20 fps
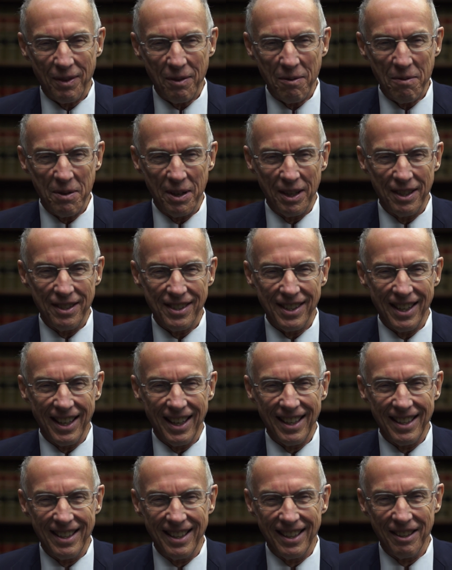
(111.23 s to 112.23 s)
which
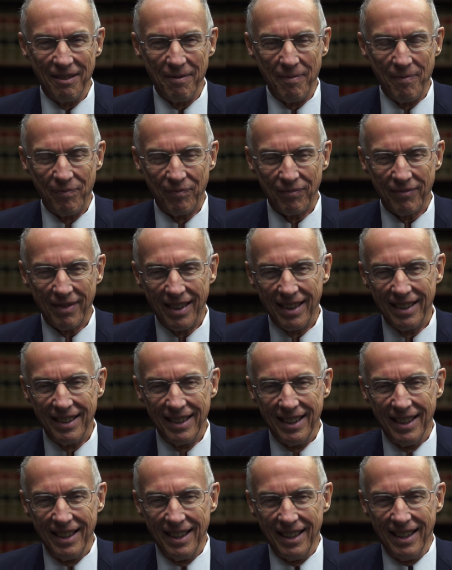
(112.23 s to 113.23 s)
said, send
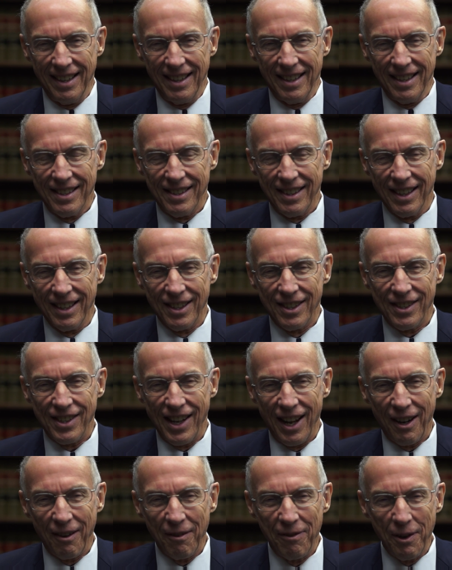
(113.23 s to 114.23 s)

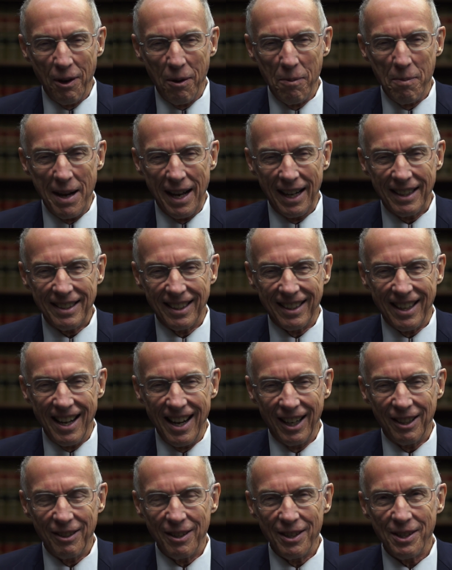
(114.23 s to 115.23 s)
Satterfield back to
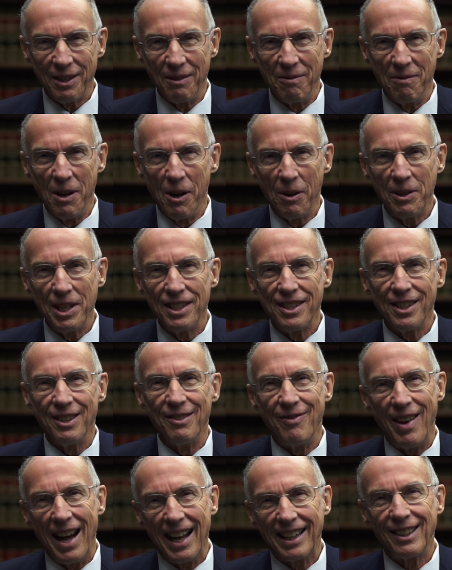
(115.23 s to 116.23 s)
Congress and
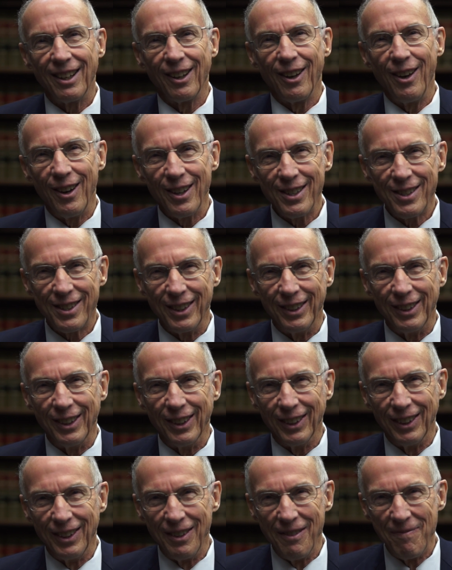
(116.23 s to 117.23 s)
Wilkinson back to law
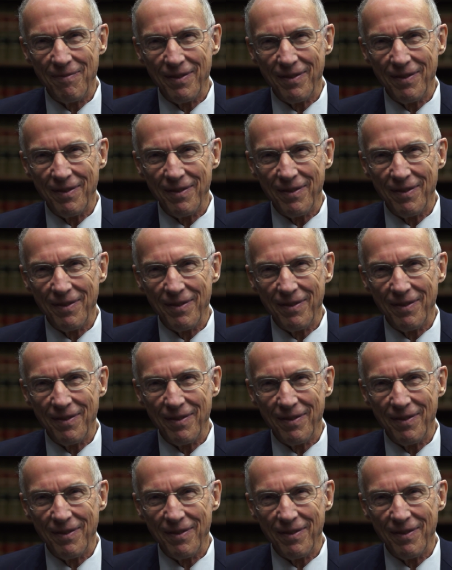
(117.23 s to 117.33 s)
school.